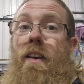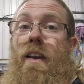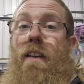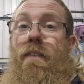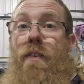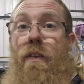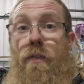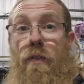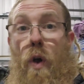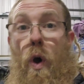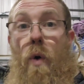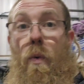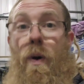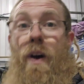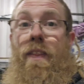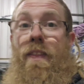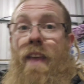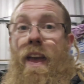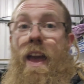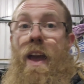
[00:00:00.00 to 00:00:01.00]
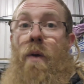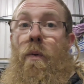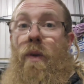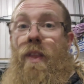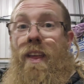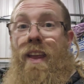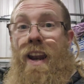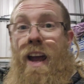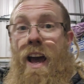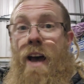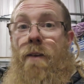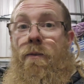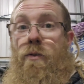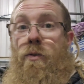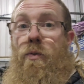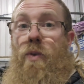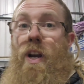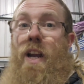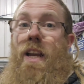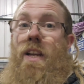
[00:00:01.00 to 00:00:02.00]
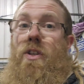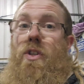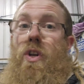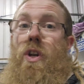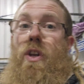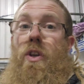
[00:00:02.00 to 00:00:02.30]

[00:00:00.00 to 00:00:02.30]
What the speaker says: If you've got one there within arm's reach,